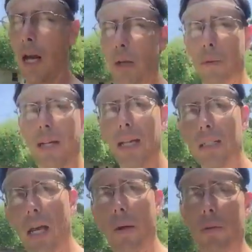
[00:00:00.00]
Anyway
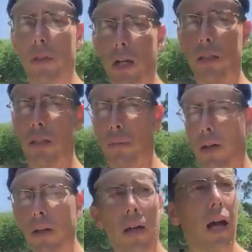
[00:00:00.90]
guys, I will talk to you
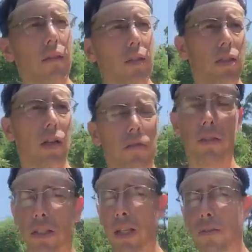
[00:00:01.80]
tomorrow. Have yourself
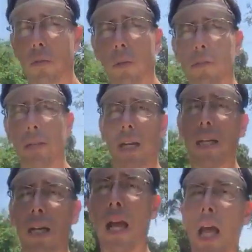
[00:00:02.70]
a safe and wonderful
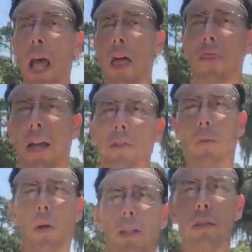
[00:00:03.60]
day. Thanks
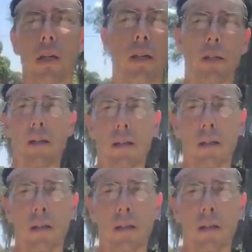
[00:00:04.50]
for watching.